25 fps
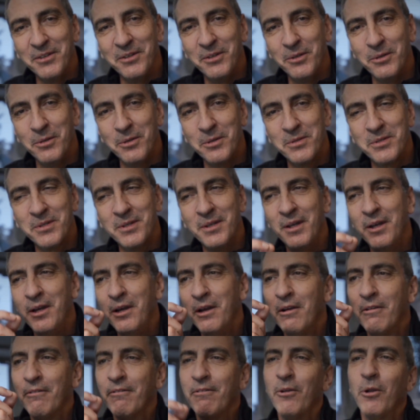use
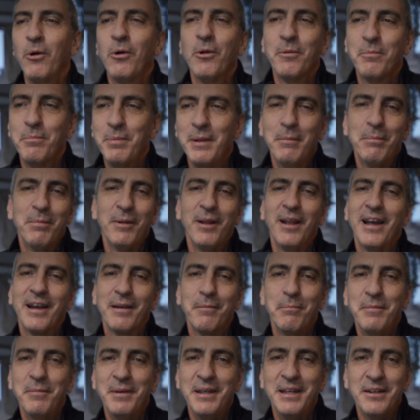flawed people
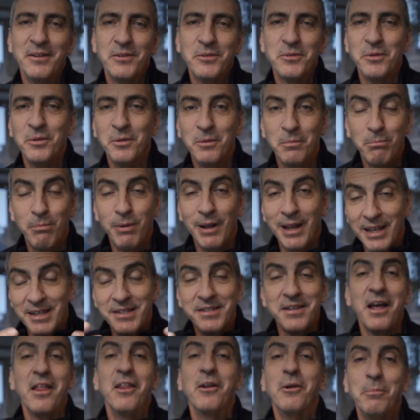like me to
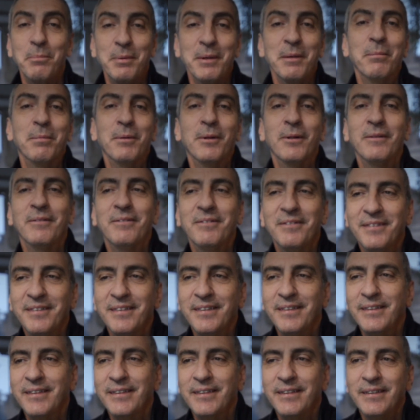bless other people.
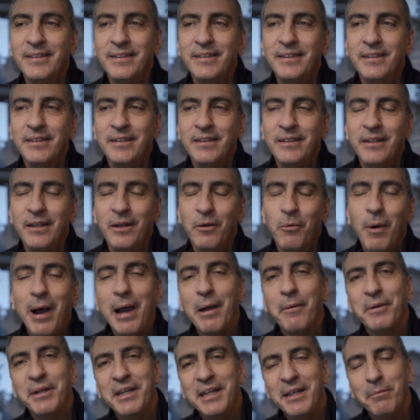
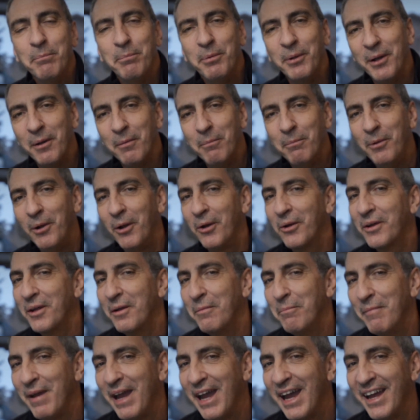Why would He put a
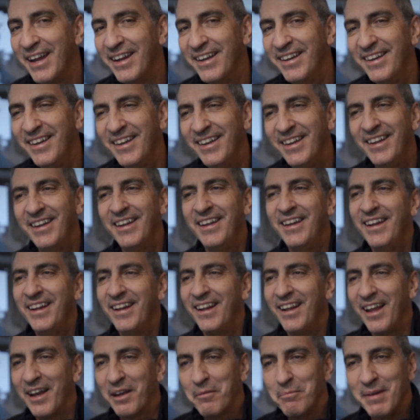broken man
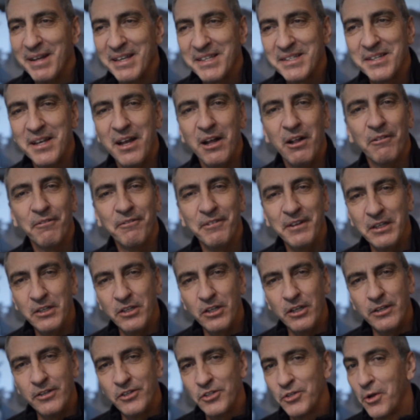like myself
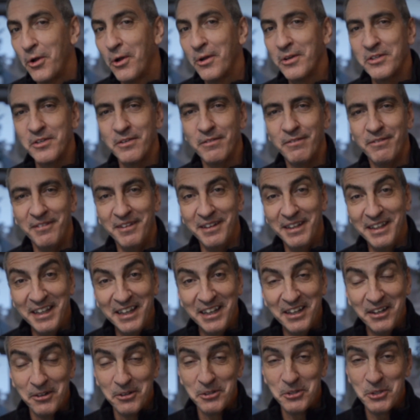in charge of
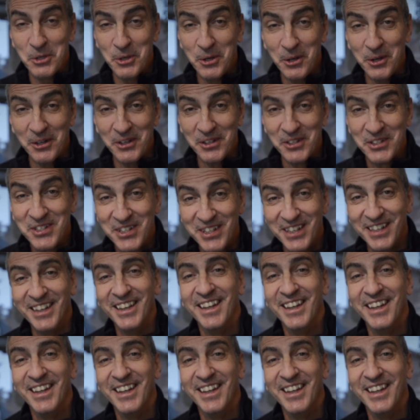leading a church?